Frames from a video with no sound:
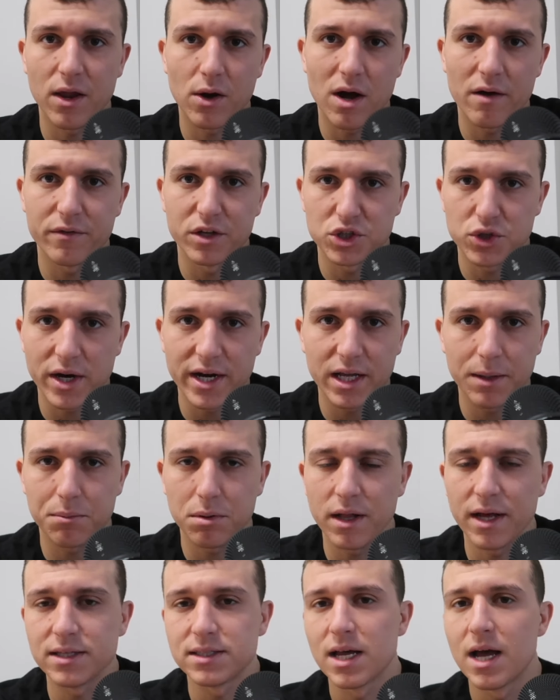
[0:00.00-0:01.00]
They don't have the training in
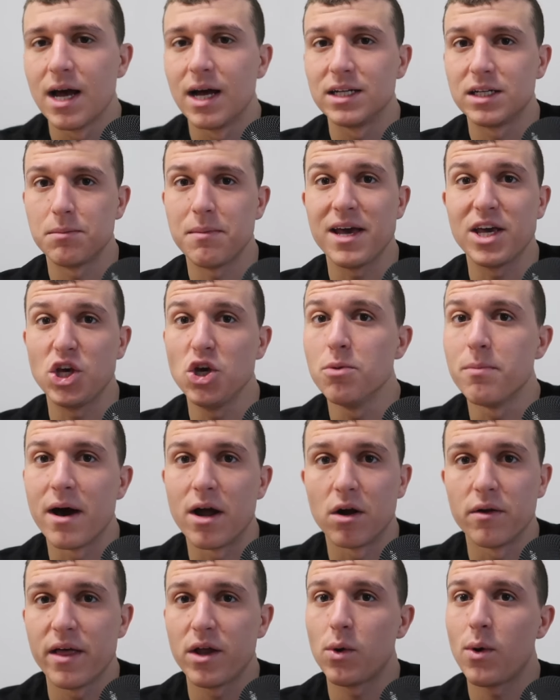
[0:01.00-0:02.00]
place to make you
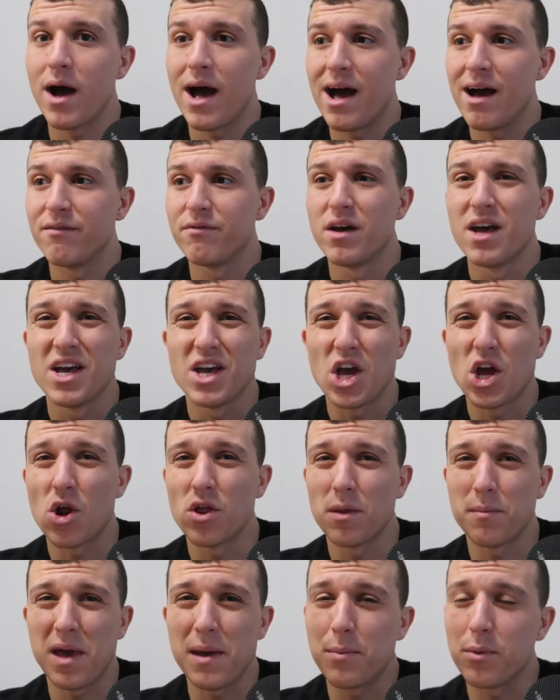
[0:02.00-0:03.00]
better. They don't have, you
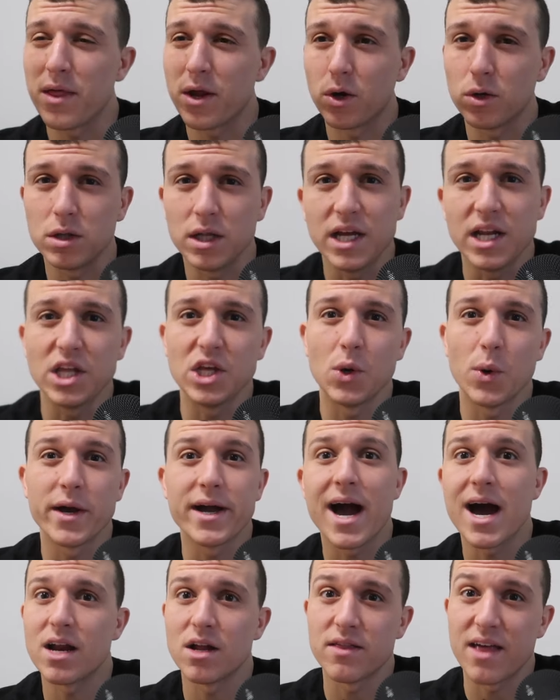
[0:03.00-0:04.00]
know, the people that are leading you and
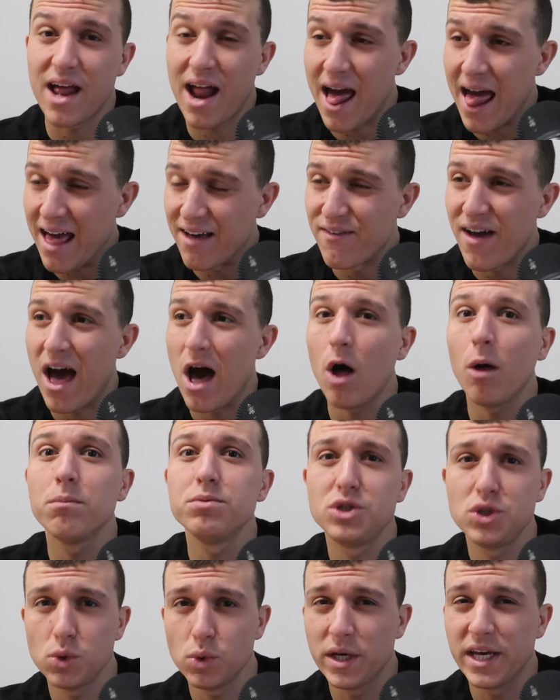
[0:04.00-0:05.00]
guiding that have
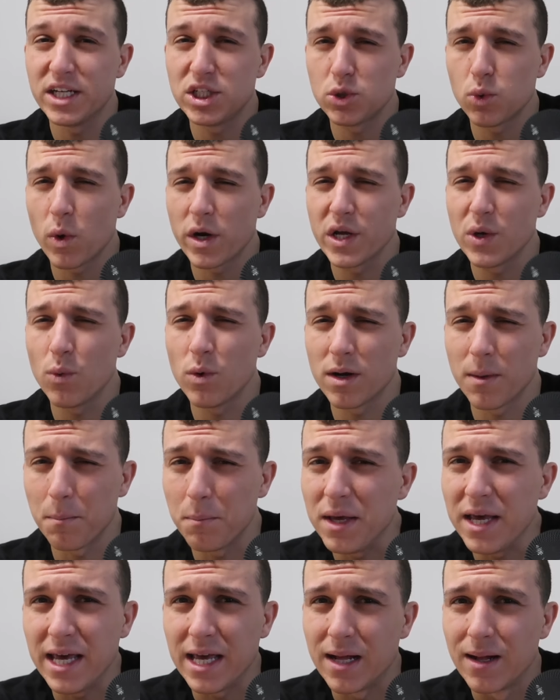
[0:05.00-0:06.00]
helped you get to where you want to
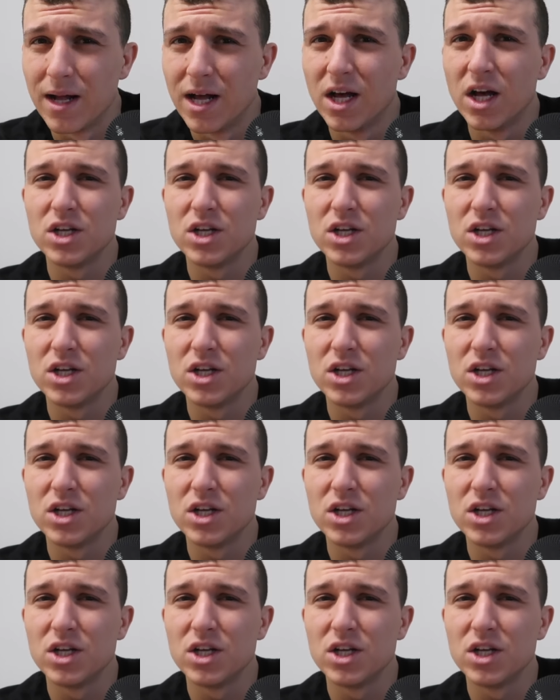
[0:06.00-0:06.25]
be.